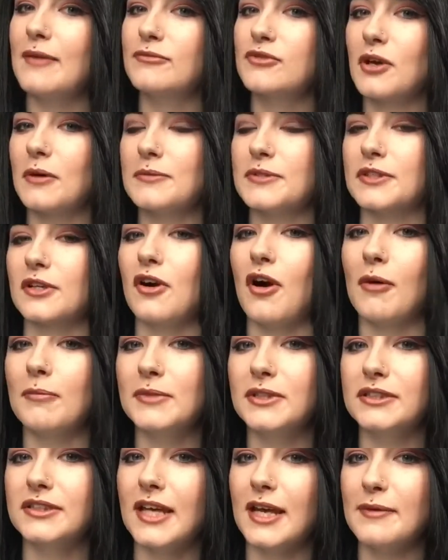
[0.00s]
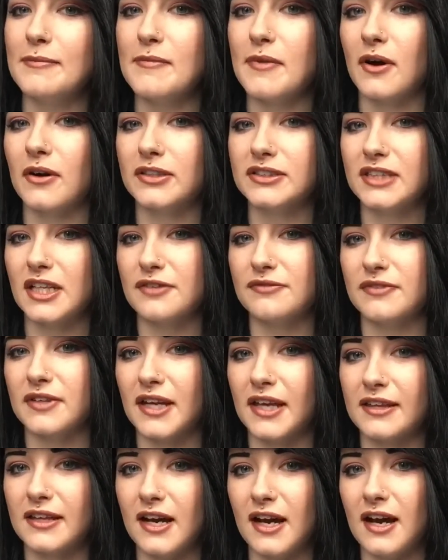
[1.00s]
Drop us a comment, inbox, anything
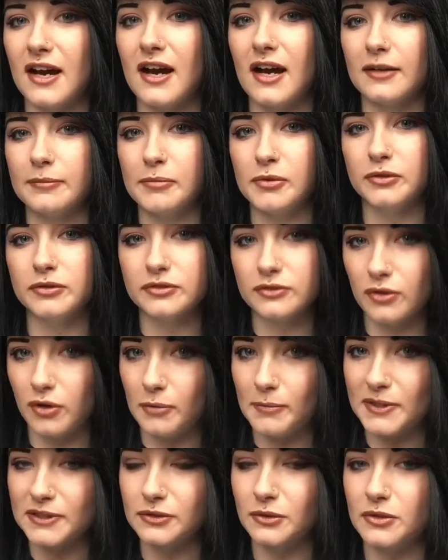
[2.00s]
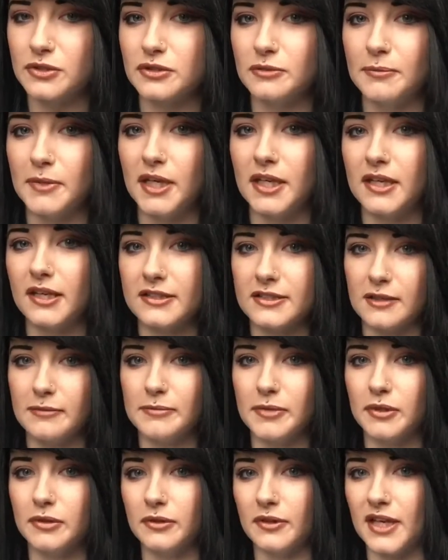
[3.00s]
like that. I'll post all my social media
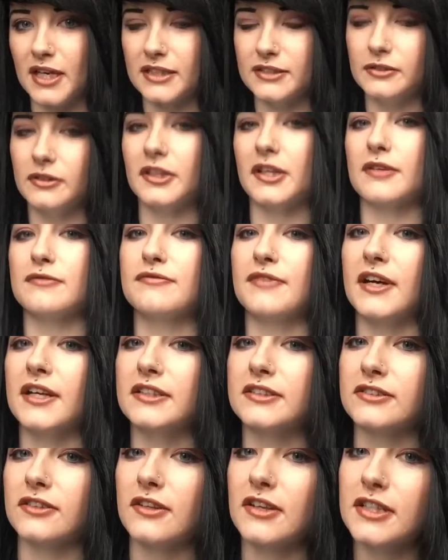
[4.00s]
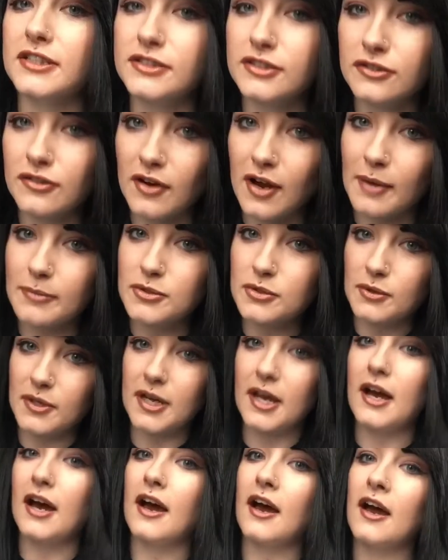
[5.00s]
down below there, so you can find us on Instagram,
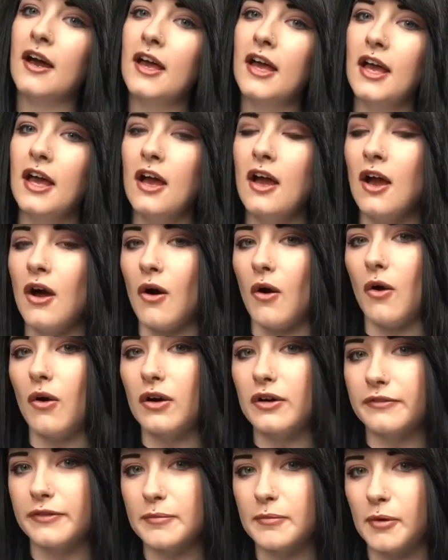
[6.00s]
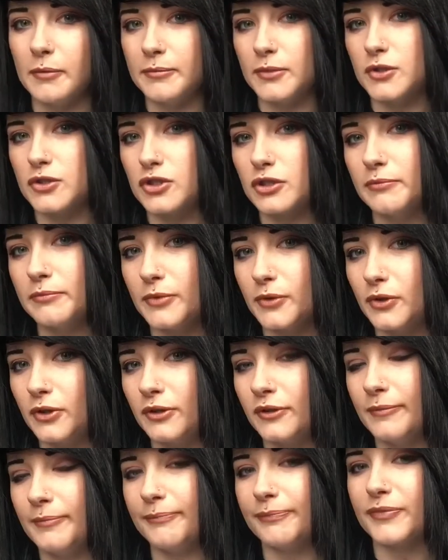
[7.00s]
Twitter, all of the mumbo
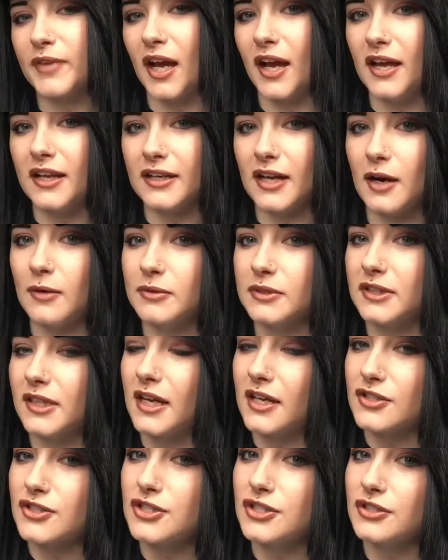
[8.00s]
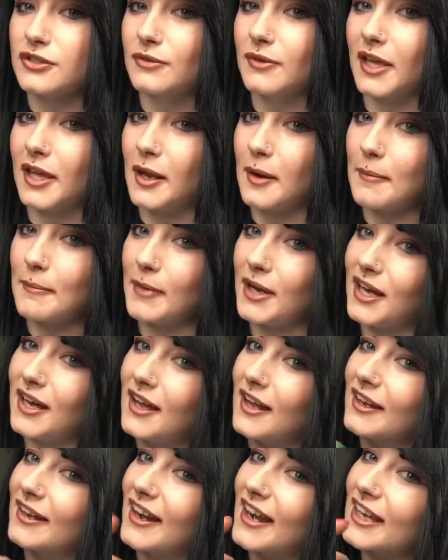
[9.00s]
jumbo, and I will catch you in
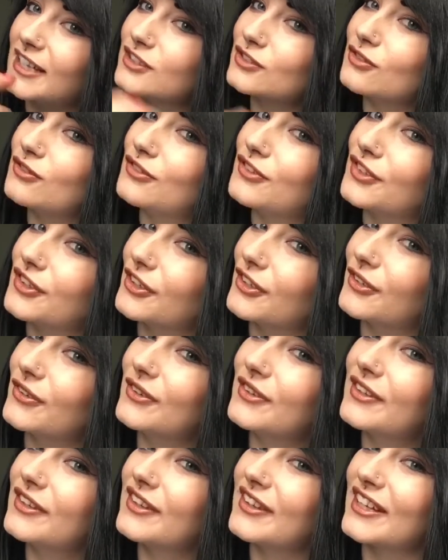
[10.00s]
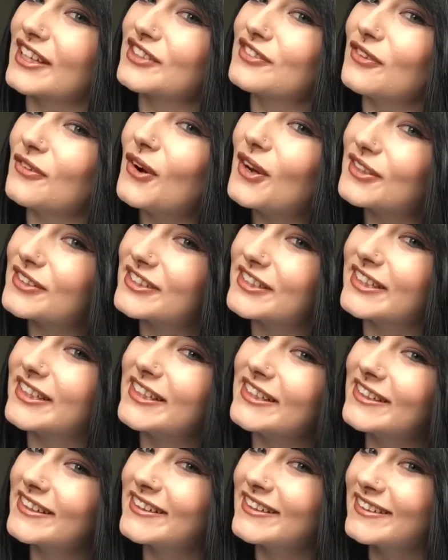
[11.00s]
my next review. Thanks for
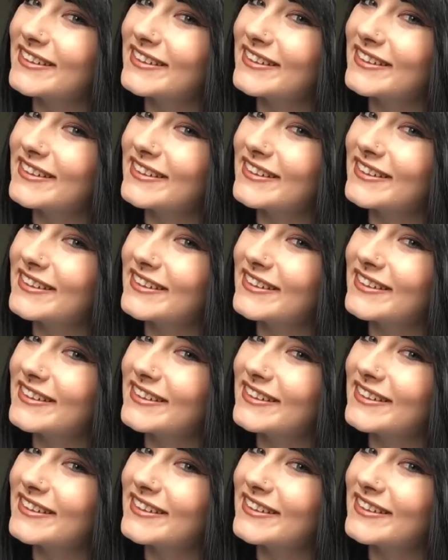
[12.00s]
watching.